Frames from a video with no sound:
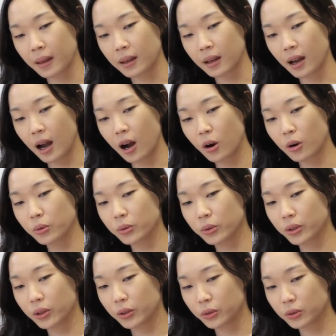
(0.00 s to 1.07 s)
how
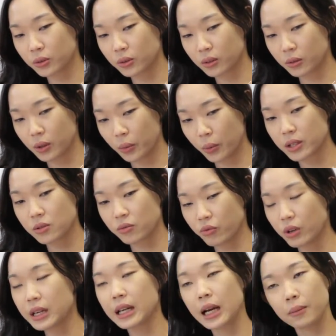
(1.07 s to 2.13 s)
it was
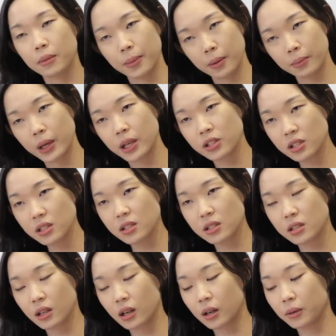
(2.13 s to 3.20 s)
reading up about
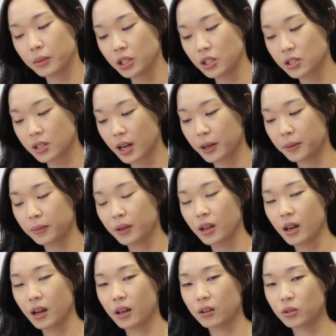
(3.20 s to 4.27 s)
patients each time,
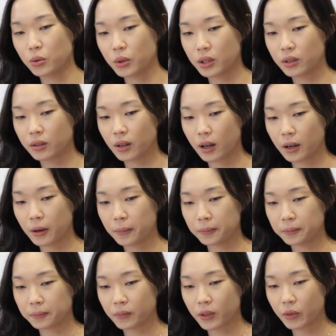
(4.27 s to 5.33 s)

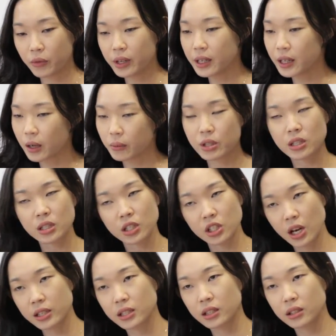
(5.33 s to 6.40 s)
reading up research
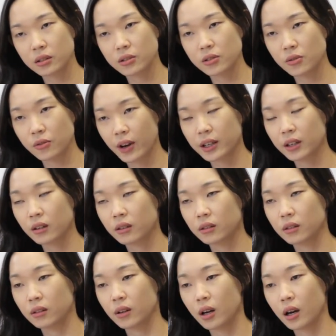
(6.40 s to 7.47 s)
articles to find out
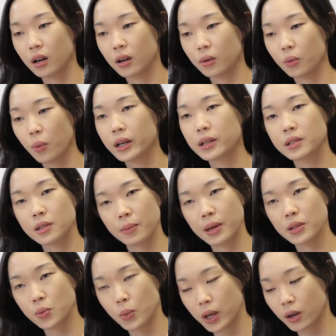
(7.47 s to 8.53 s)
what is the
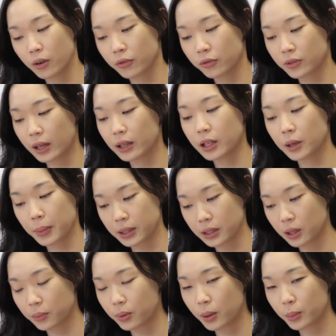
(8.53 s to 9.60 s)
best way of tackling a
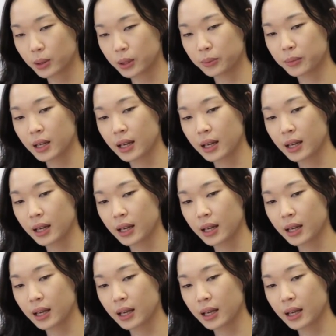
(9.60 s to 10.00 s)
particular problem.